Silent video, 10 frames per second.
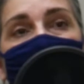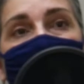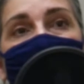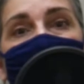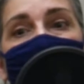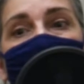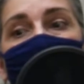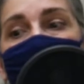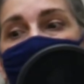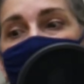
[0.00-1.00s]
as though,
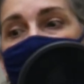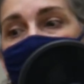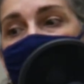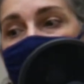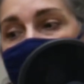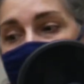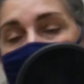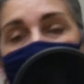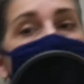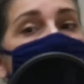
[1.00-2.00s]
I'm
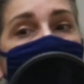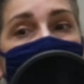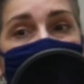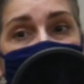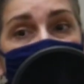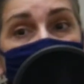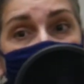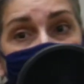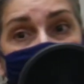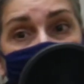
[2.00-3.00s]
back in my safe
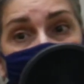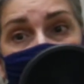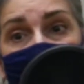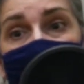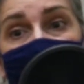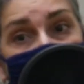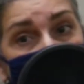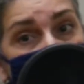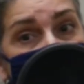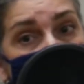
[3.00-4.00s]
place where there are
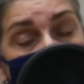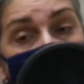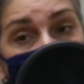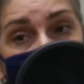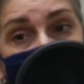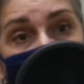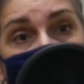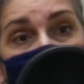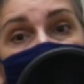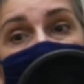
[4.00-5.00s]
things that are
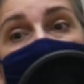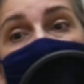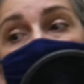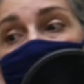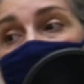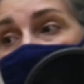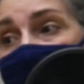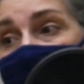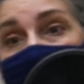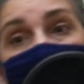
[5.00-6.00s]
predictable with
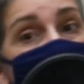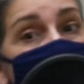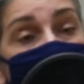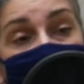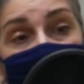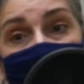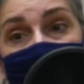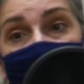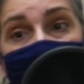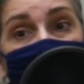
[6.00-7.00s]
the people that I've
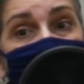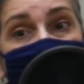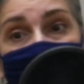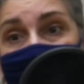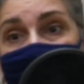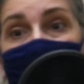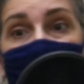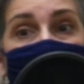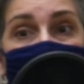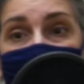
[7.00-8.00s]
known,
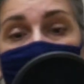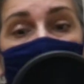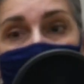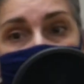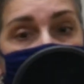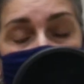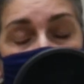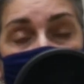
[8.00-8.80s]
that have always been here.